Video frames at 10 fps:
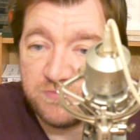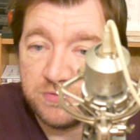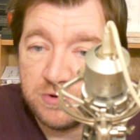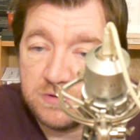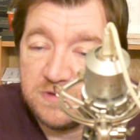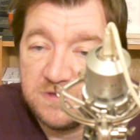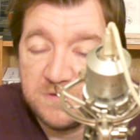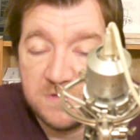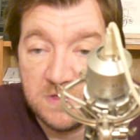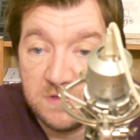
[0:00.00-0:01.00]
But
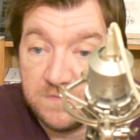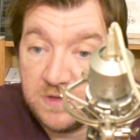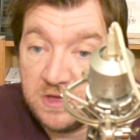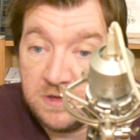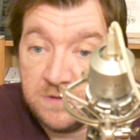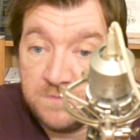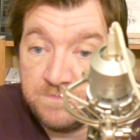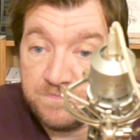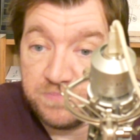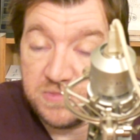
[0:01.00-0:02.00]

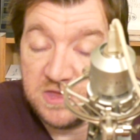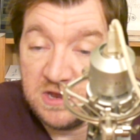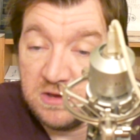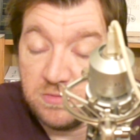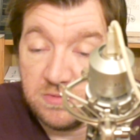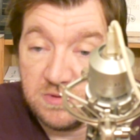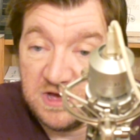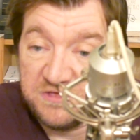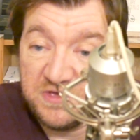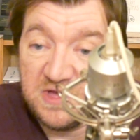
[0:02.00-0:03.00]

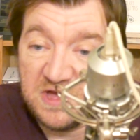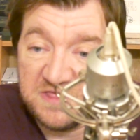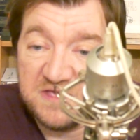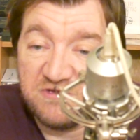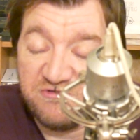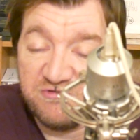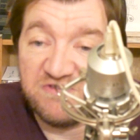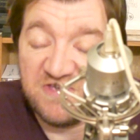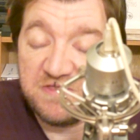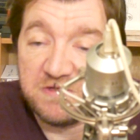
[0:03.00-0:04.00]
I think he should
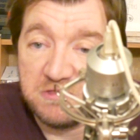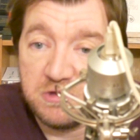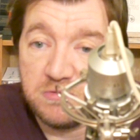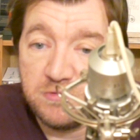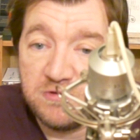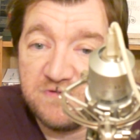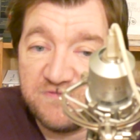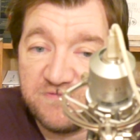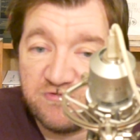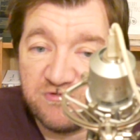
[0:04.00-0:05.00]
take the loan
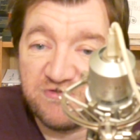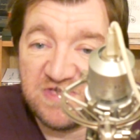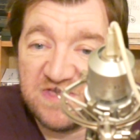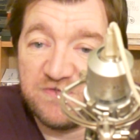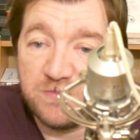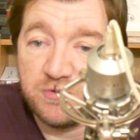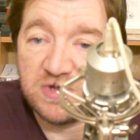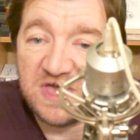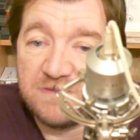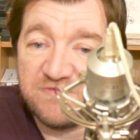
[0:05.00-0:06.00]
move just to give him more
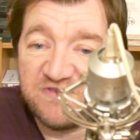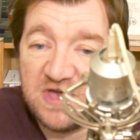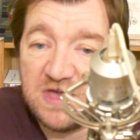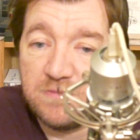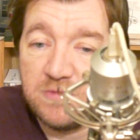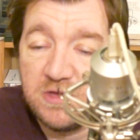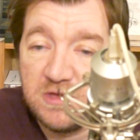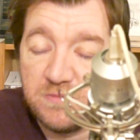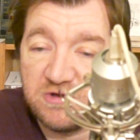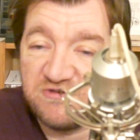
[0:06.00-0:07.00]
game time,
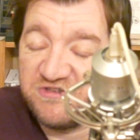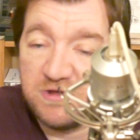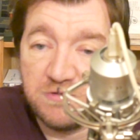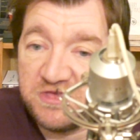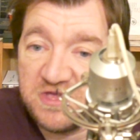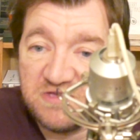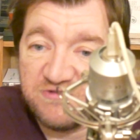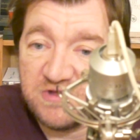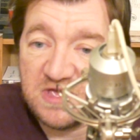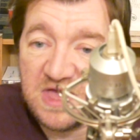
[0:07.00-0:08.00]
because I don't think he's
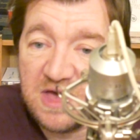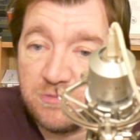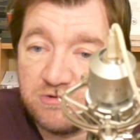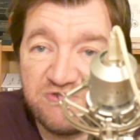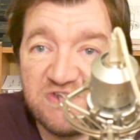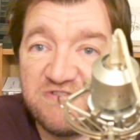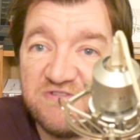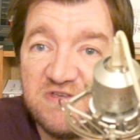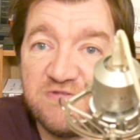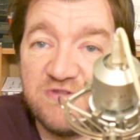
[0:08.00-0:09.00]
going to get much this
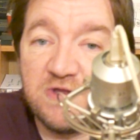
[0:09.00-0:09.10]
season.